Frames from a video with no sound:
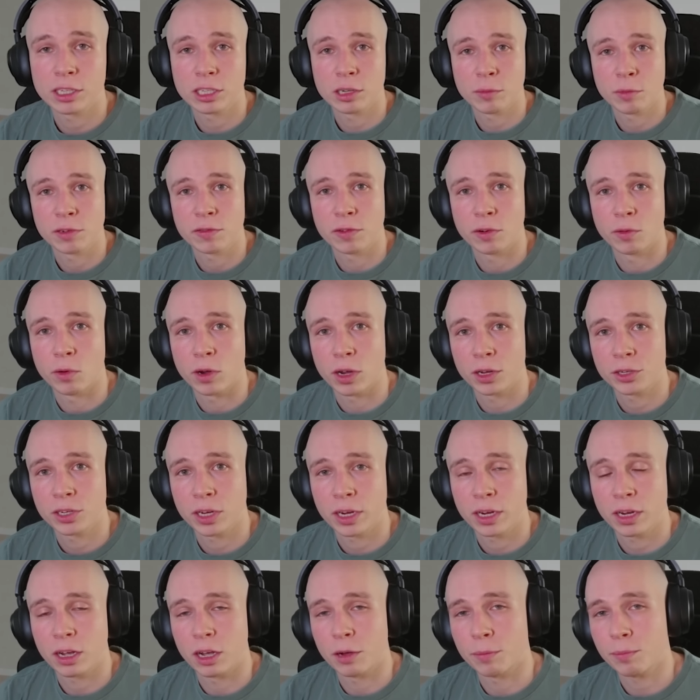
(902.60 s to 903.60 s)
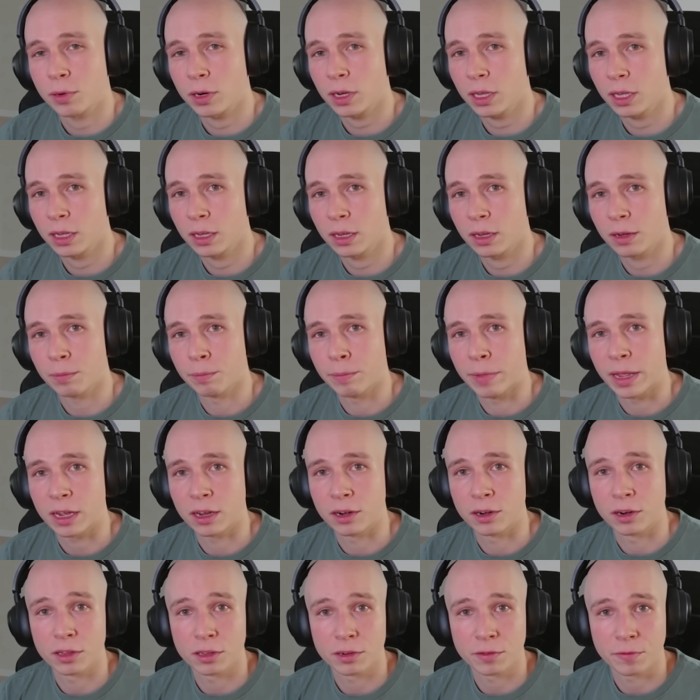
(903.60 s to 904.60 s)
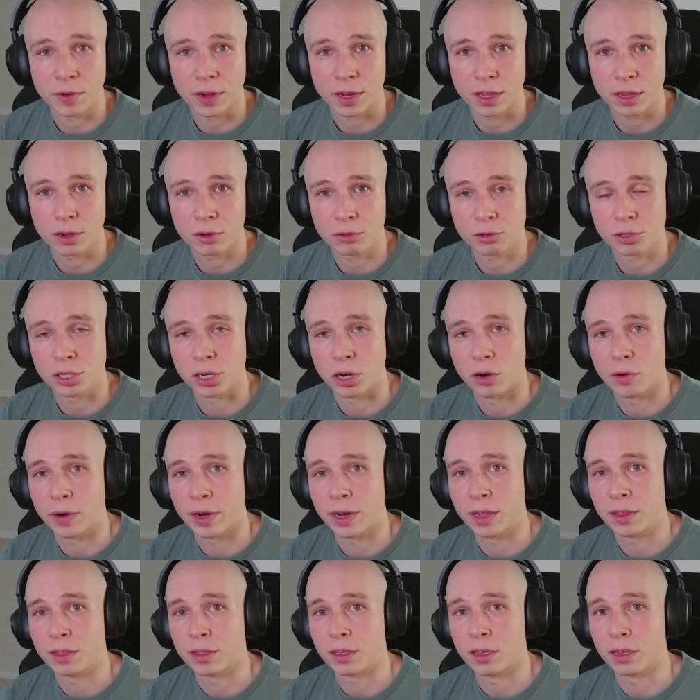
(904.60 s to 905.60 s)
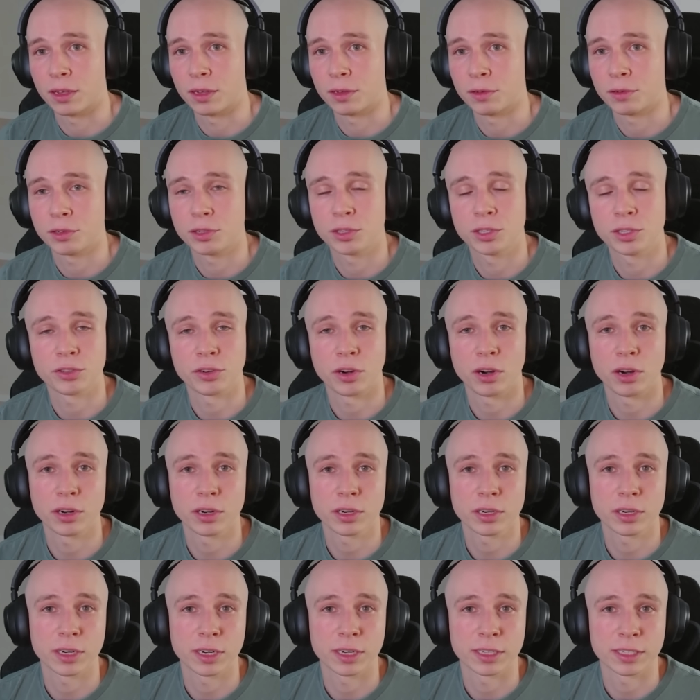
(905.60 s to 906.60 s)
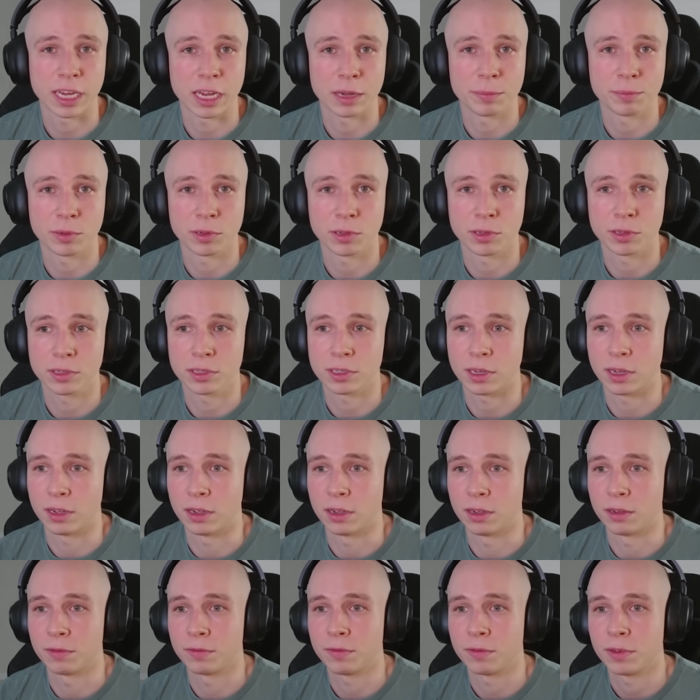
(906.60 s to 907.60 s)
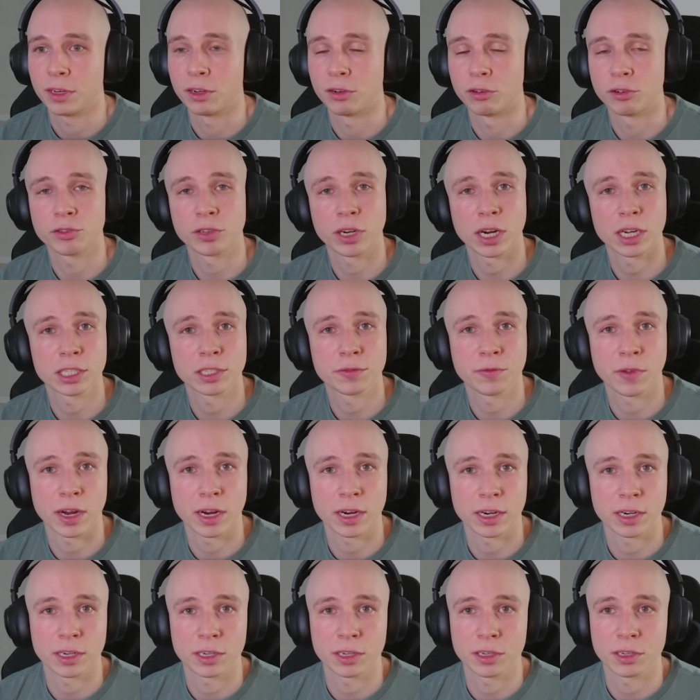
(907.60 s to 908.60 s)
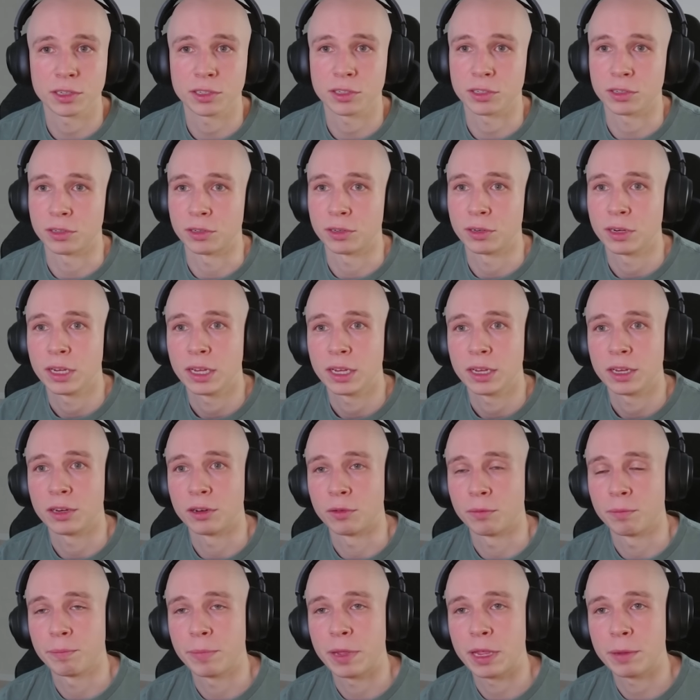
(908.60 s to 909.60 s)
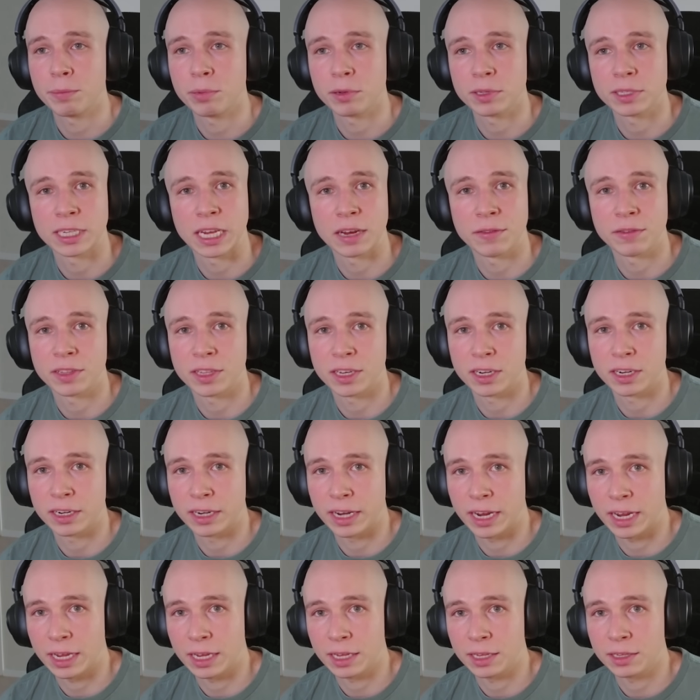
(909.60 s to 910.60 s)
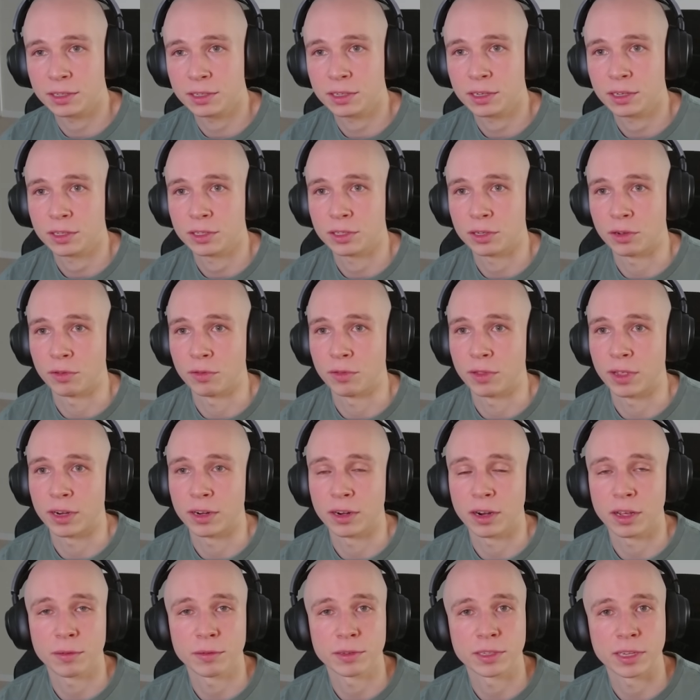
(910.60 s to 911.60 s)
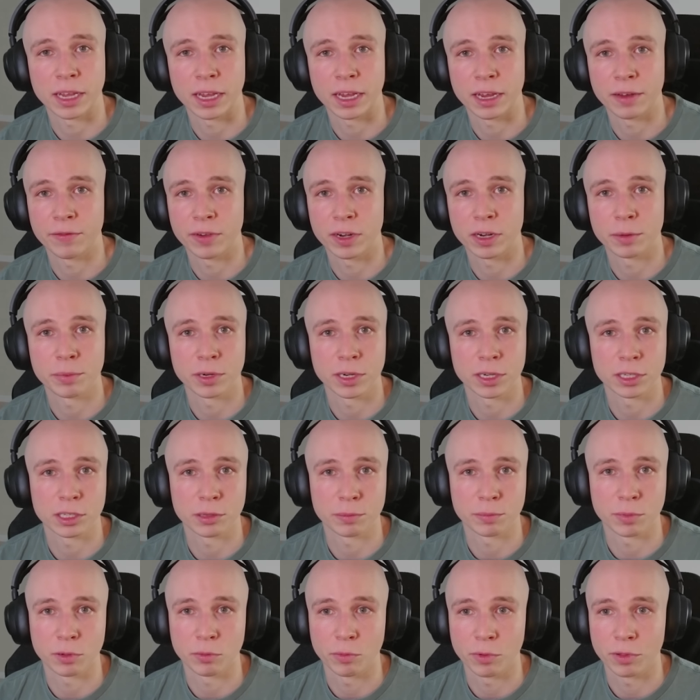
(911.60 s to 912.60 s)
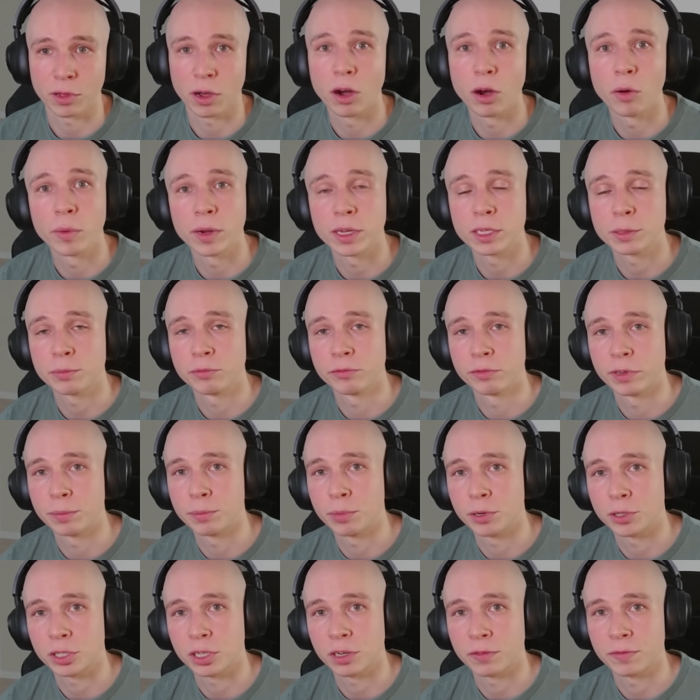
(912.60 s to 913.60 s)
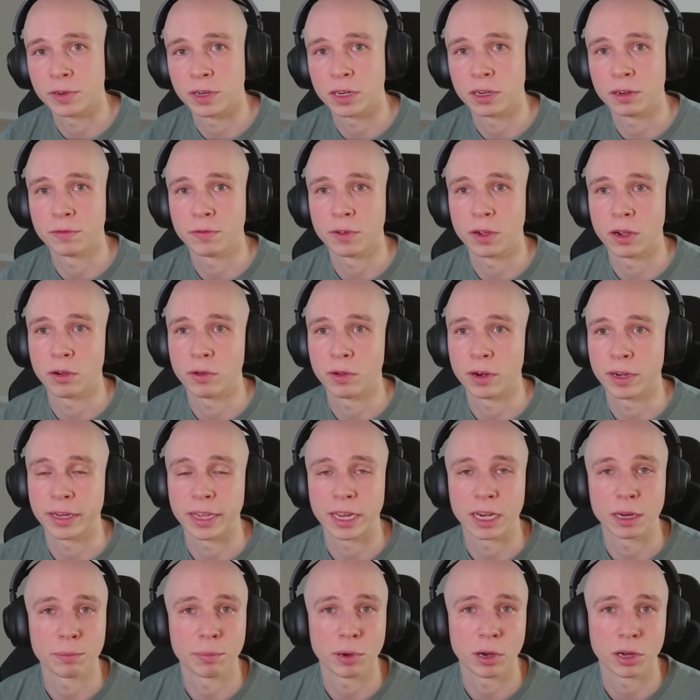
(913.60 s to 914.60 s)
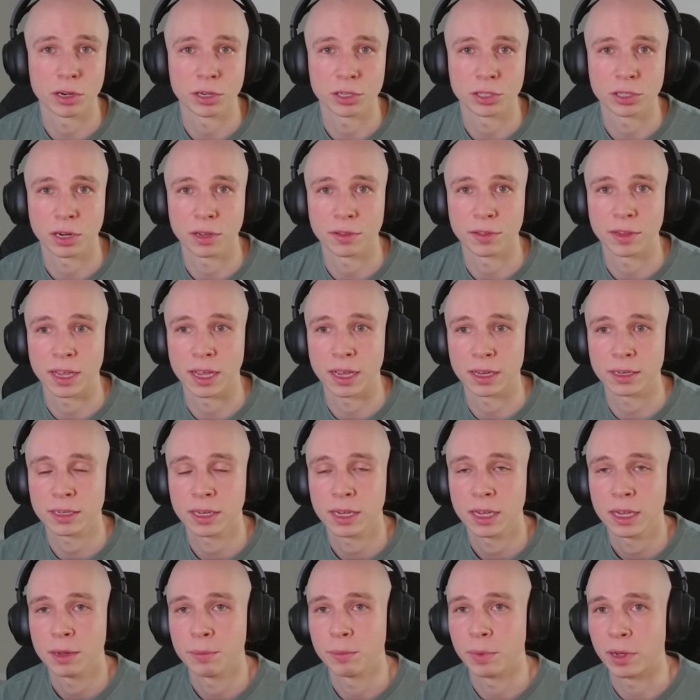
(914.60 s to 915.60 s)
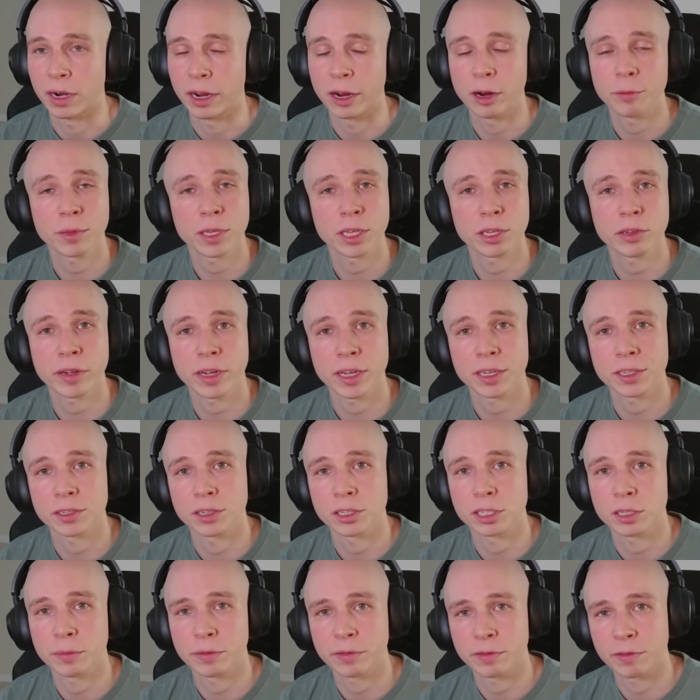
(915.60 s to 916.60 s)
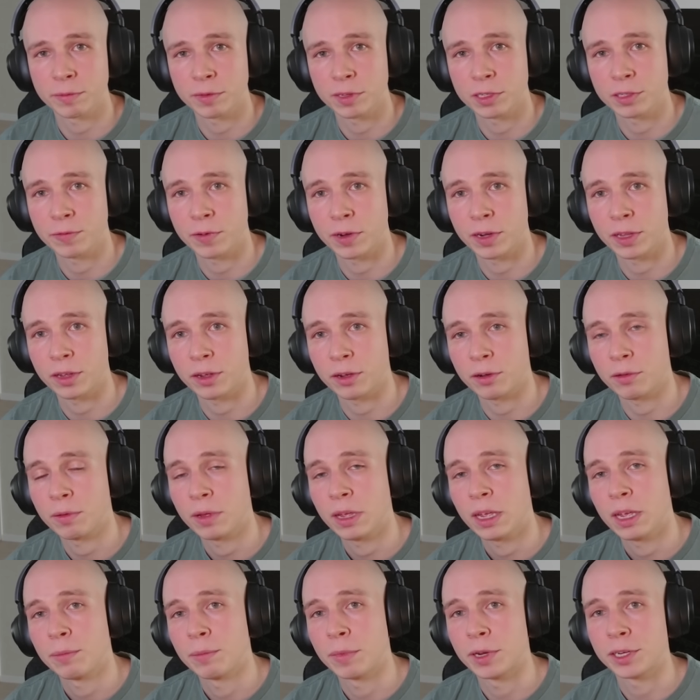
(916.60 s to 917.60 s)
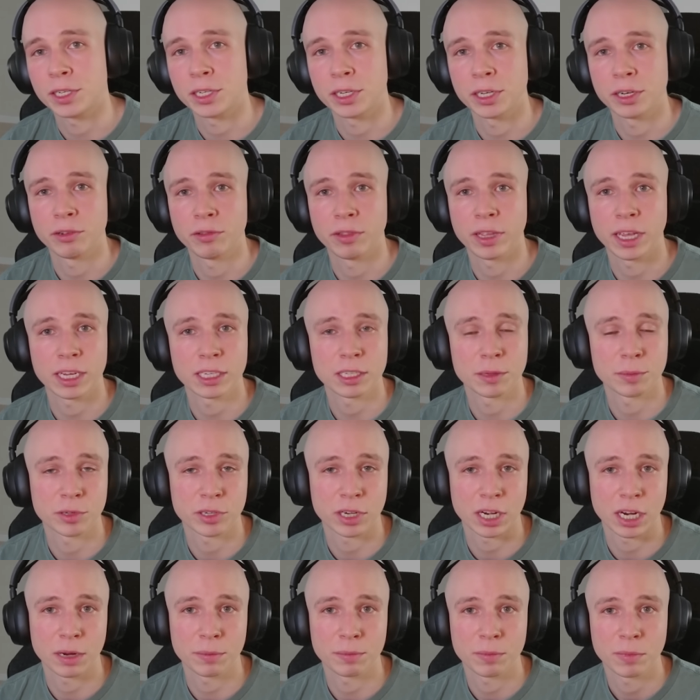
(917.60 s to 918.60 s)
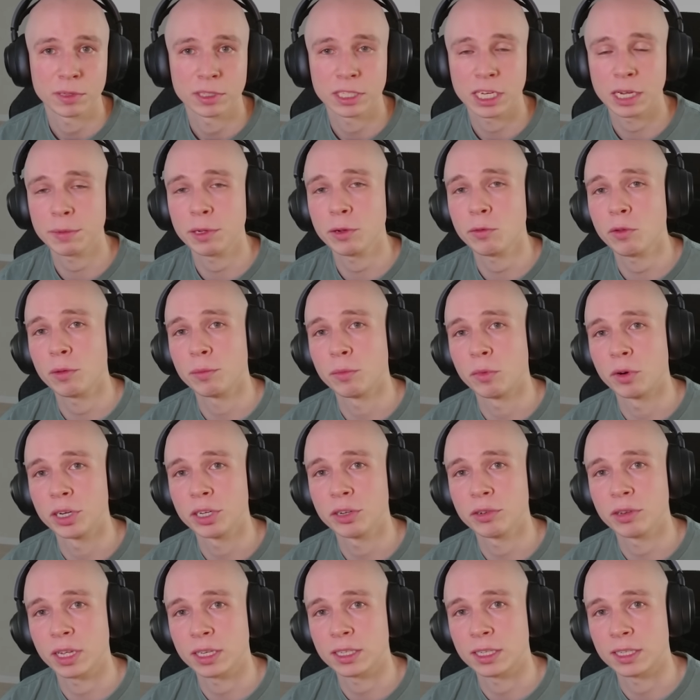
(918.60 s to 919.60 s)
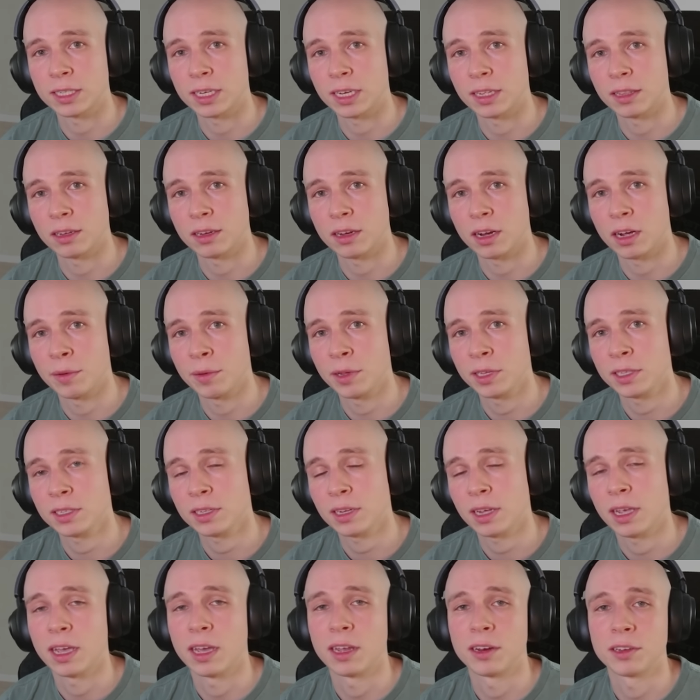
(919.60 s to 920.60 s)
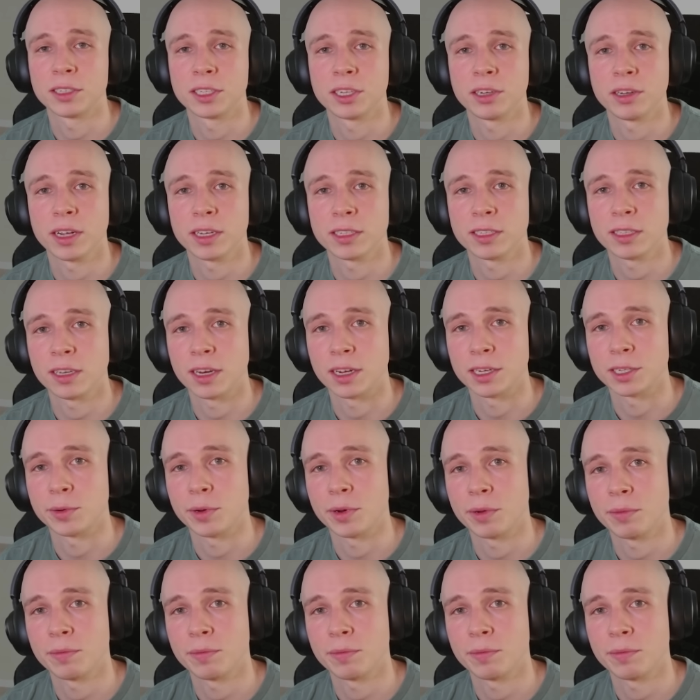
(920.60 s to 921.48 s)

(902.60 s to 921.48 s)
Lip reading: so much for watching. I'll probably make another video showing the stronger examples of, crossfires or, people saving their nades so they're not staying very predictable with always repushing for info and getting punished on that. But I hope that you guys learned something from this video. Make sure you like, subscribe. Tell me what more you'd like to see in the comments, and I'll see you guys in the next one.